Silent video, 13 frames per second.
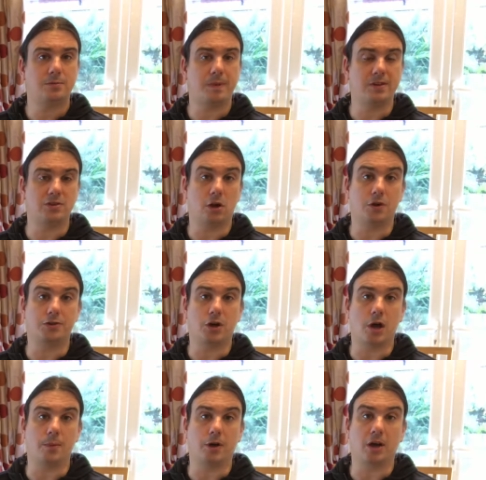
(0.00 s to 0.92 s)
spends a lot of
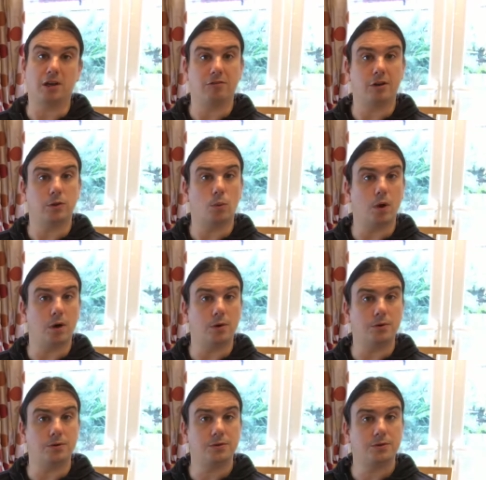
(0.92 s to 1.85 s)
time going around the
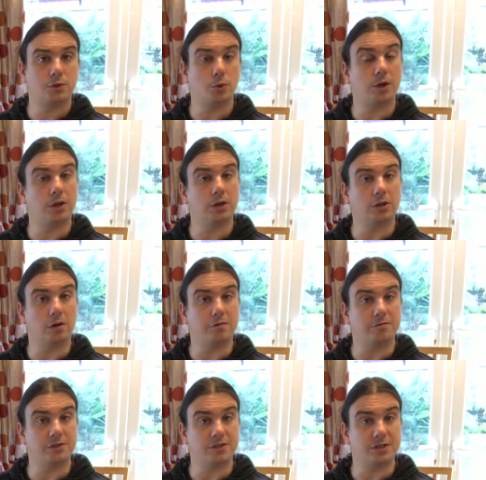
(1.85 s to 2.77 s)
world, talking at
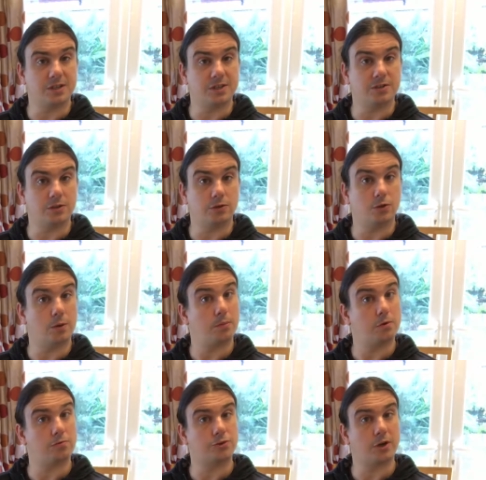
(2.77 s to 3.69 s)
conferences and doing
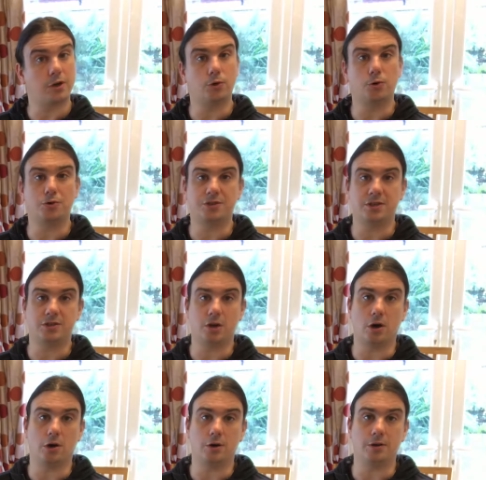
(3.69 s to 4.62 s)
Pluralsight courses
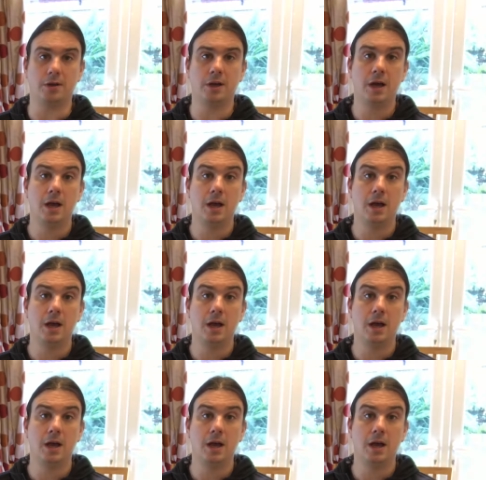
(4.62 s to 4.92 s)
on